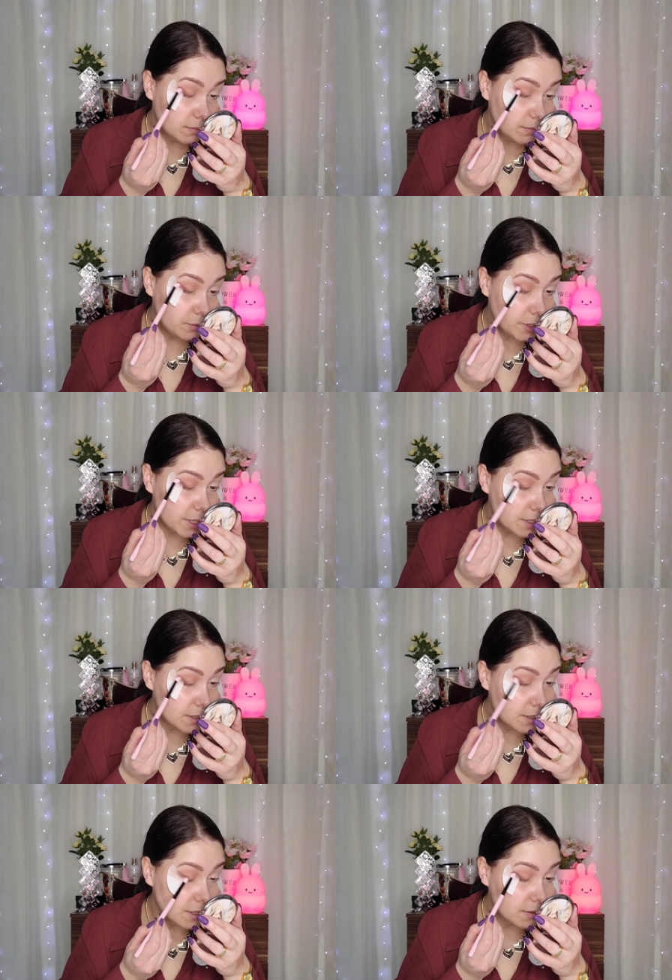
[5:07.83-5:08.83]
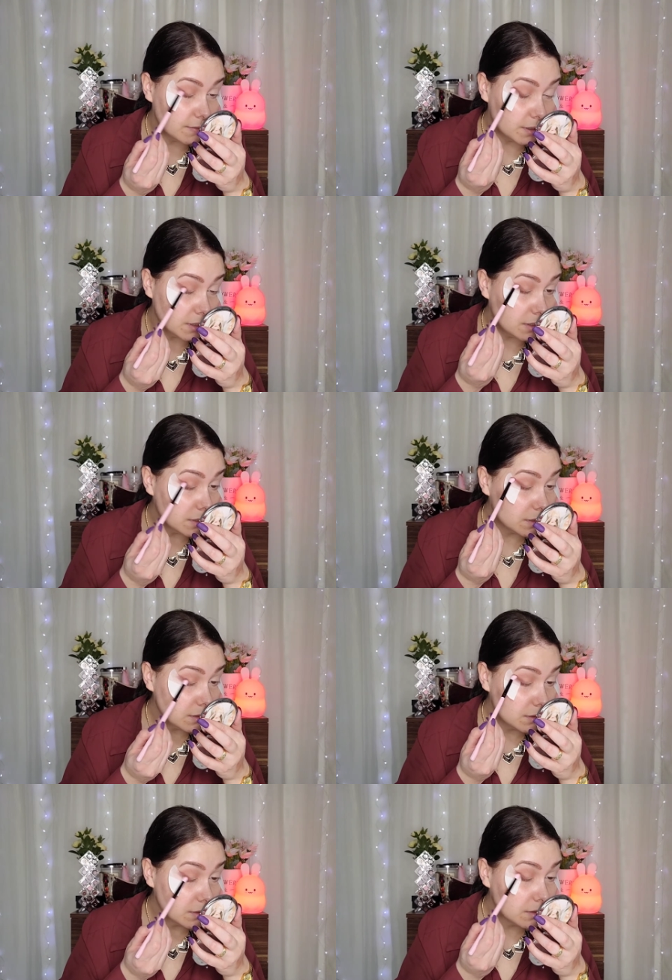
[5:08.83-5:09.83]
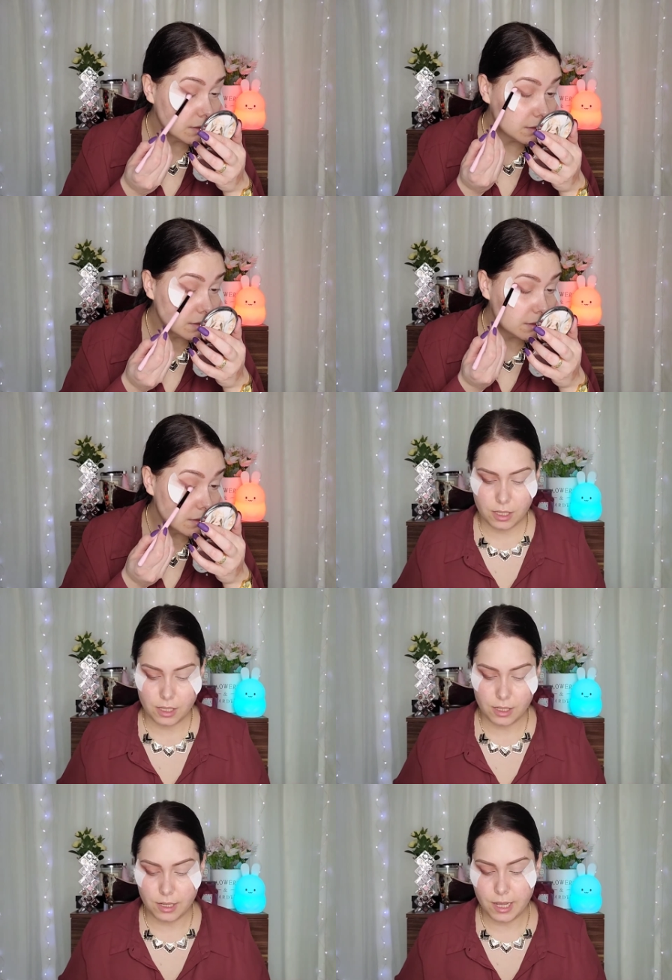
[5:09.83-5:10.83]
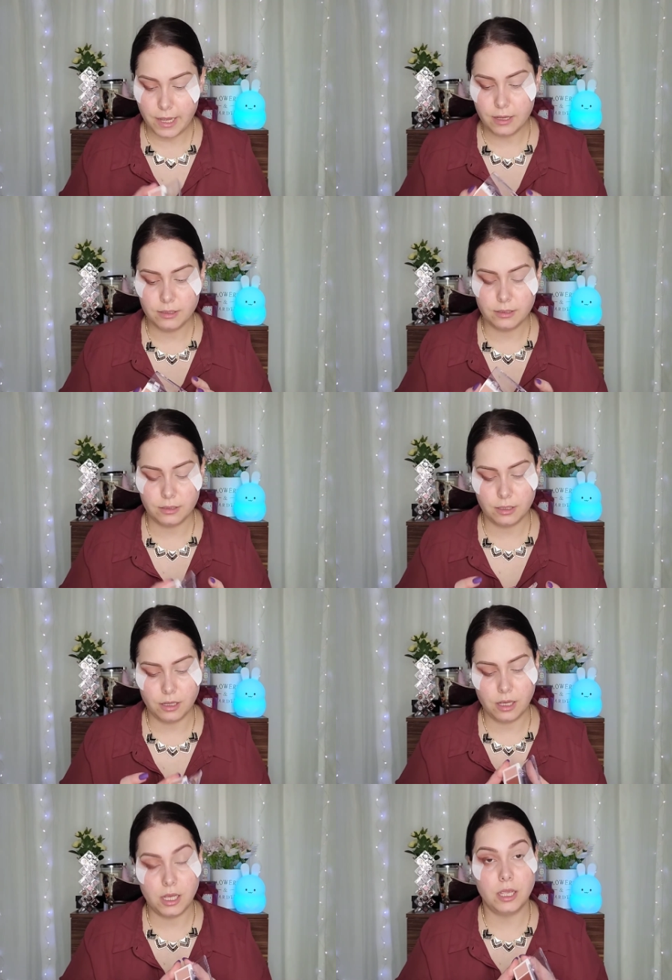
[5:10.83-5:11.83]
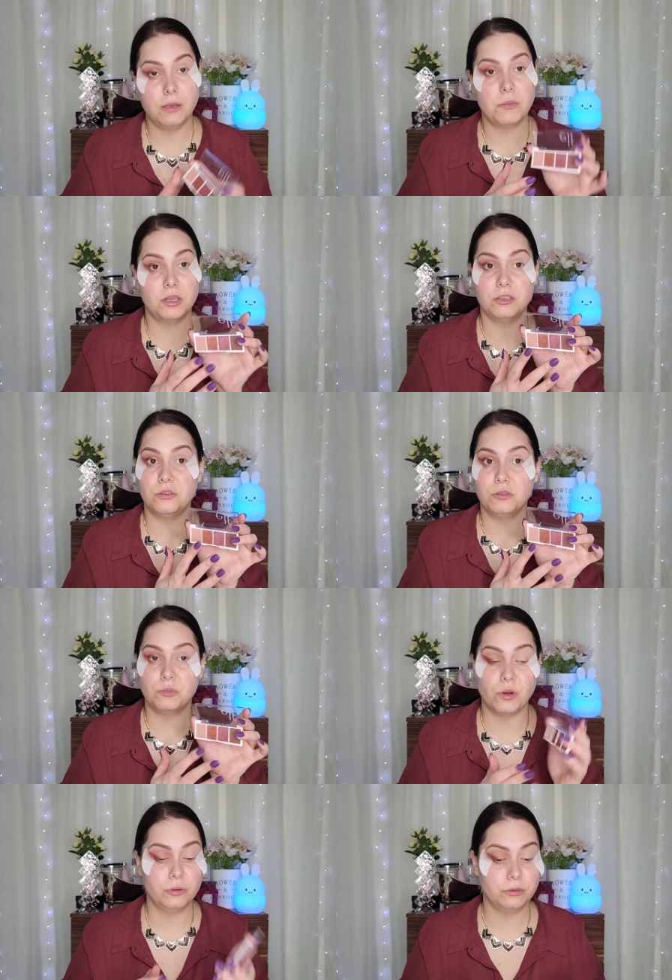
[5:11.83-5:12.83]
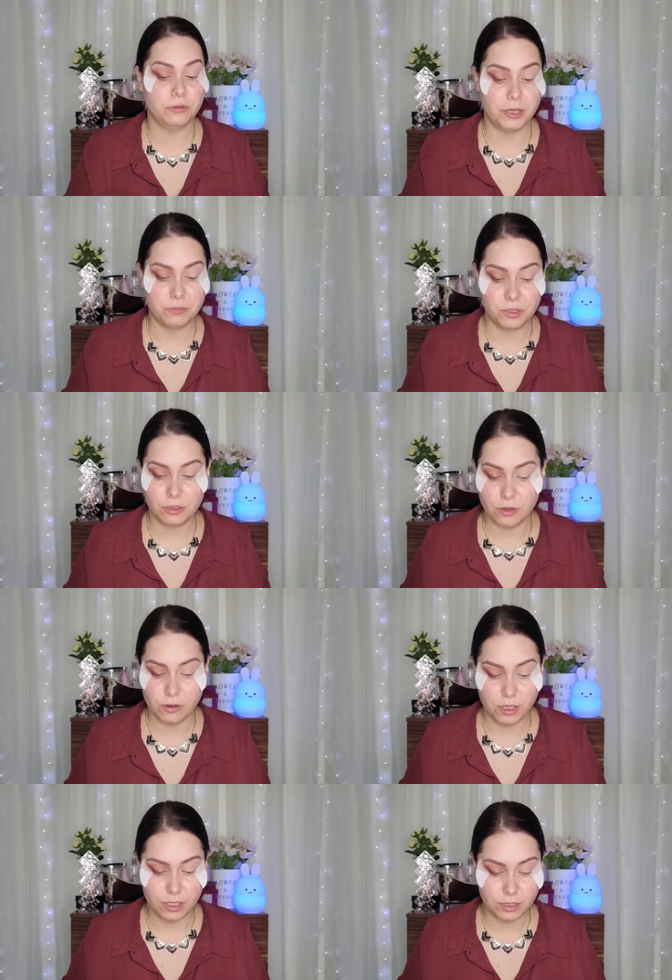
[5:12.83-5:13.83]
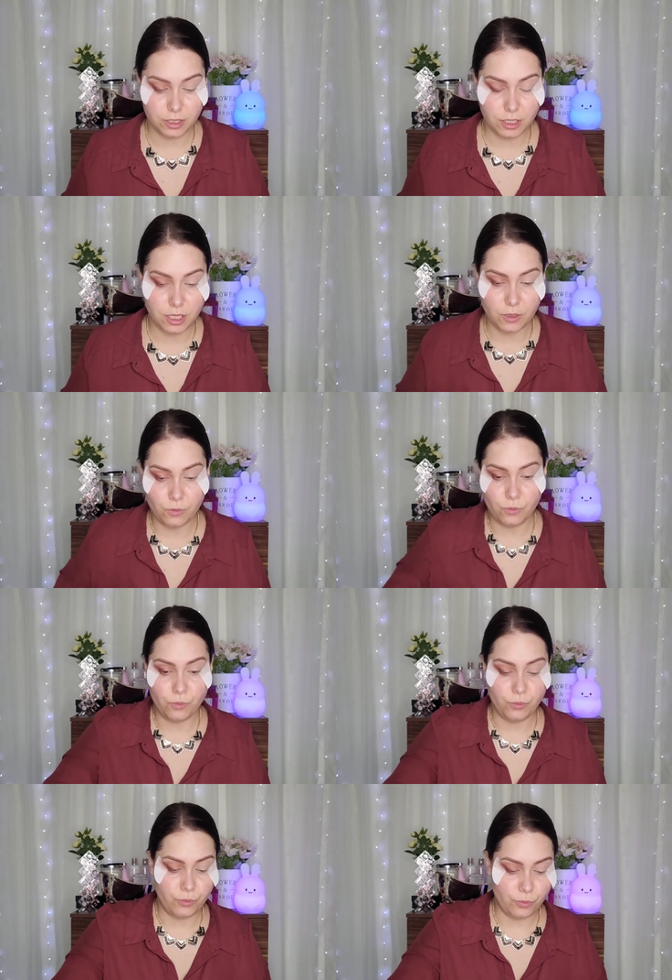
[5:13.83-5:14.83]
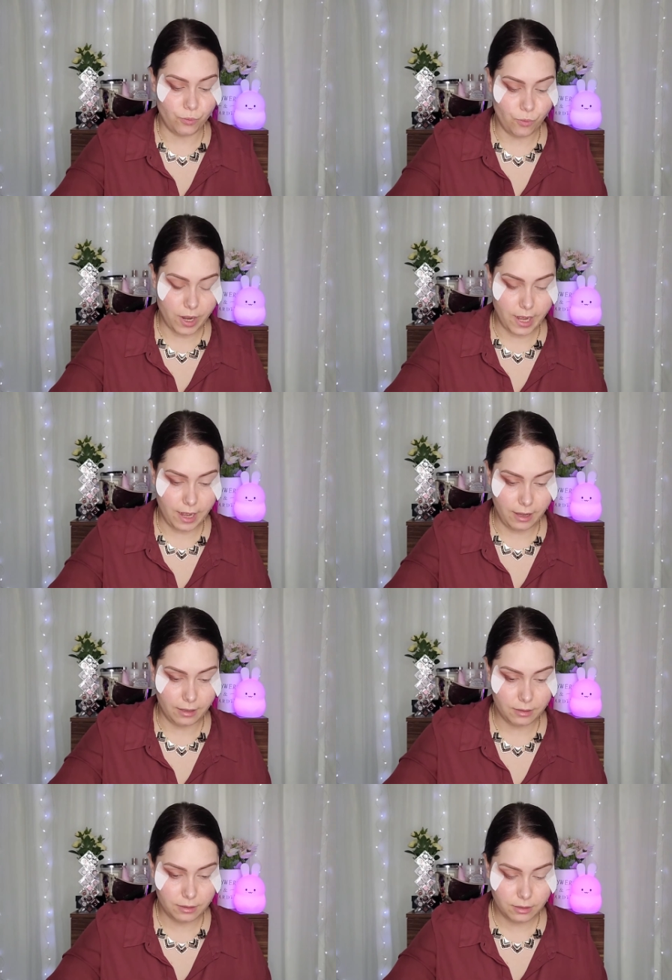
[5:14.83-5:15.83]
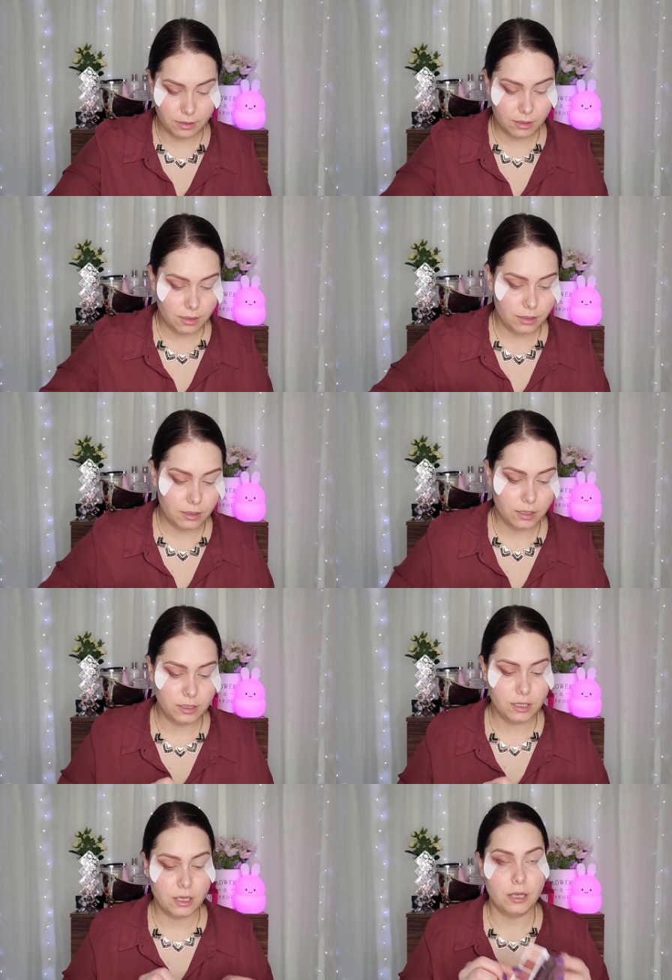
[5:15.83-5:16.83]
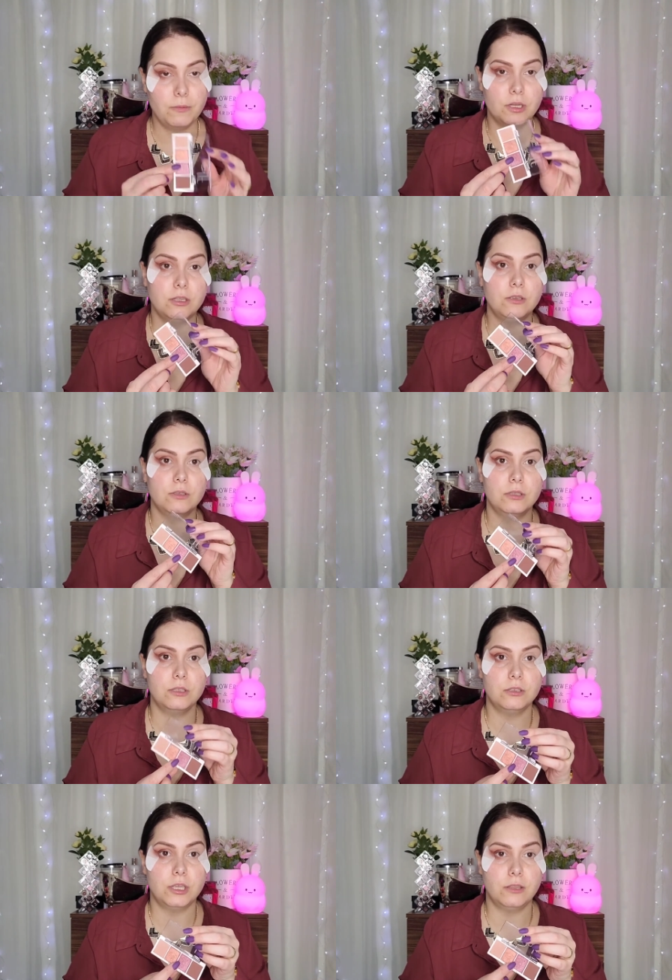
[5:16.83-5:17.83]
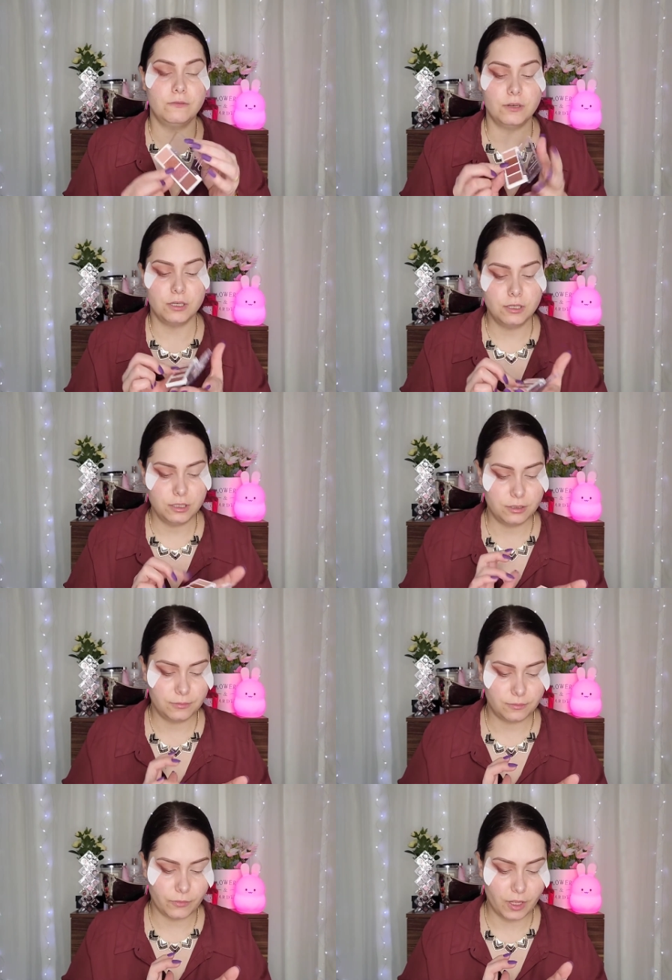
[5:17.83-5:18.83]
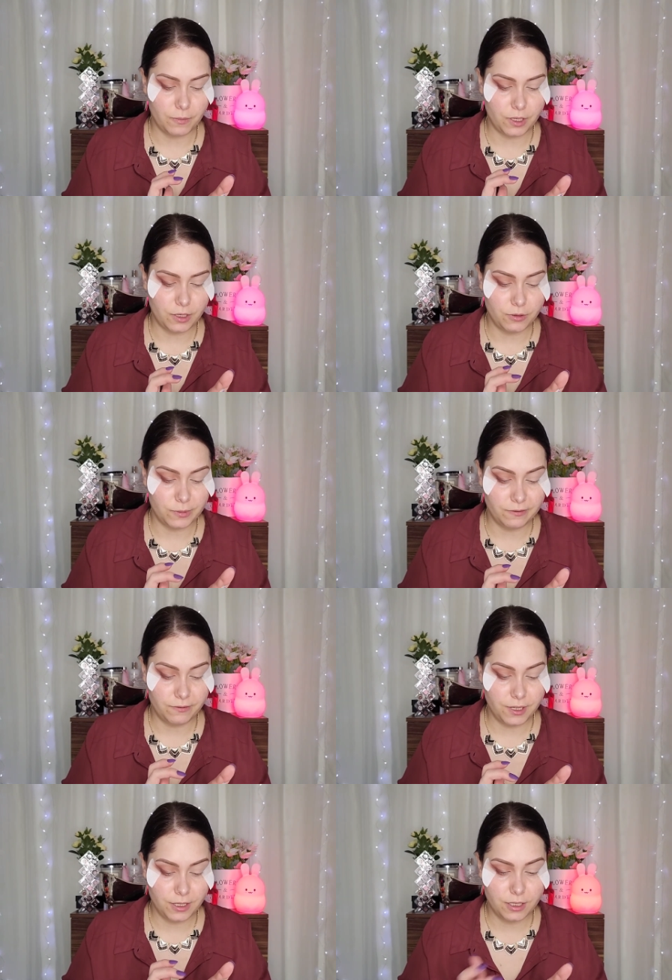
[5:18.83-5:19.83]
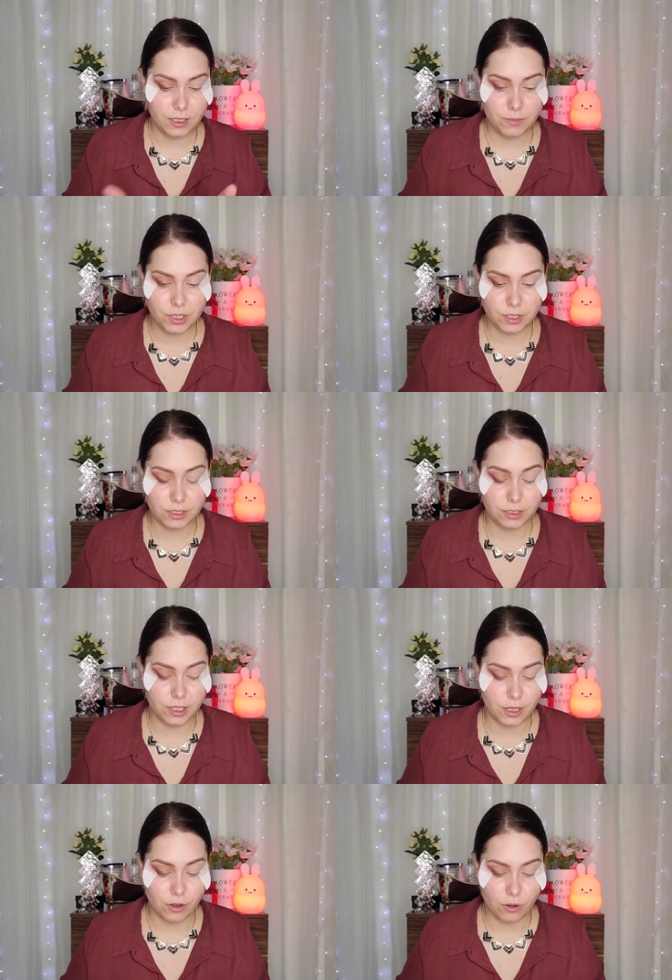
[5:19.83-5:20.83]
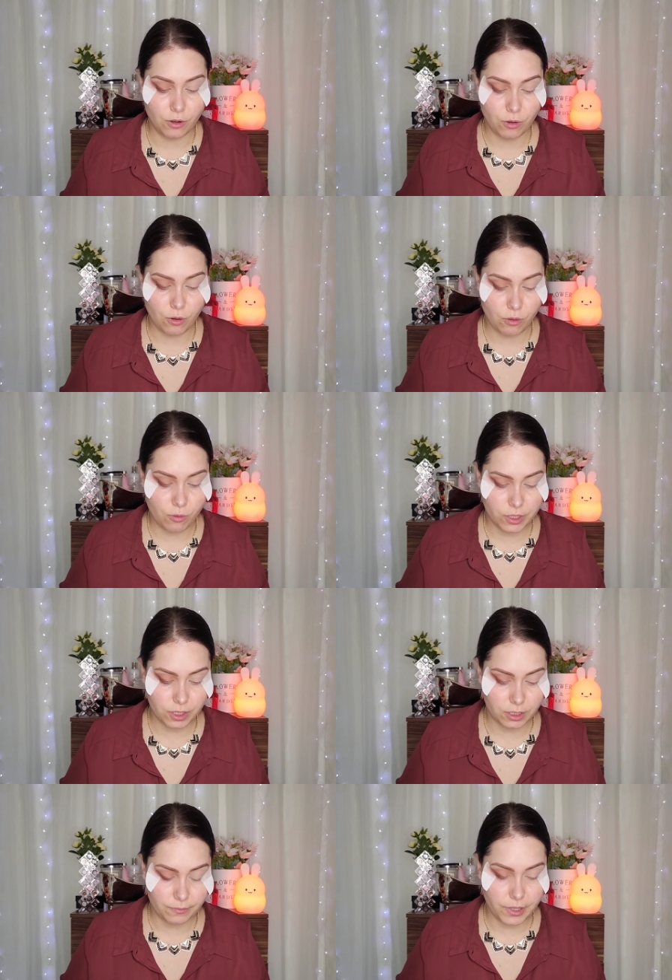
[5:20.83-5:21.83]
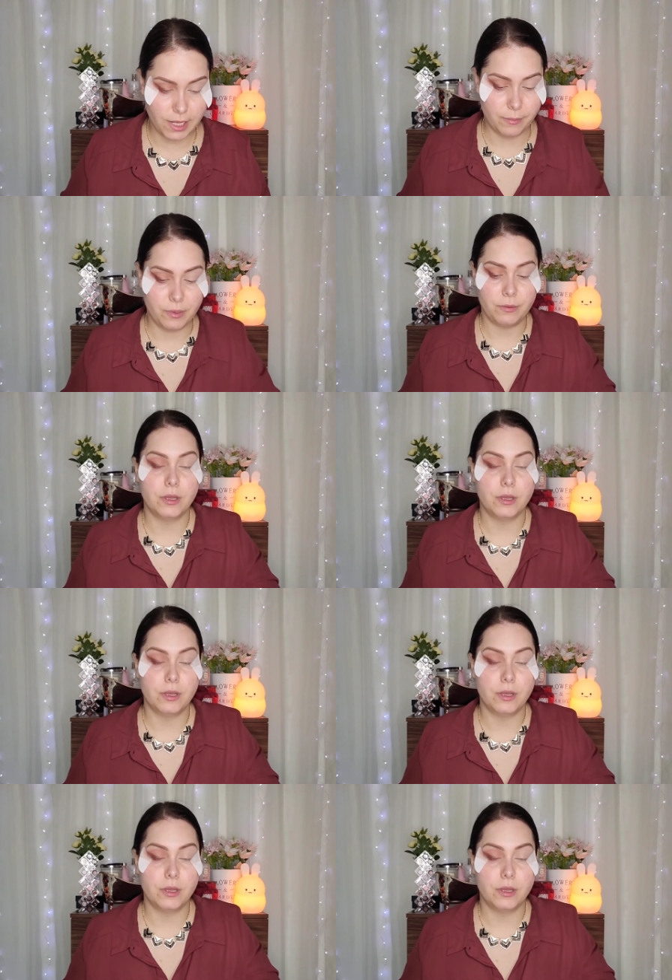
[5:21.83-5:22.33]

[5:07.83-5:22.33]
press this first. Next, I am gonna use both of them, so let's see where. I think I'm gonna use this shade first. I'm gonna use my finger because they always gonna pay up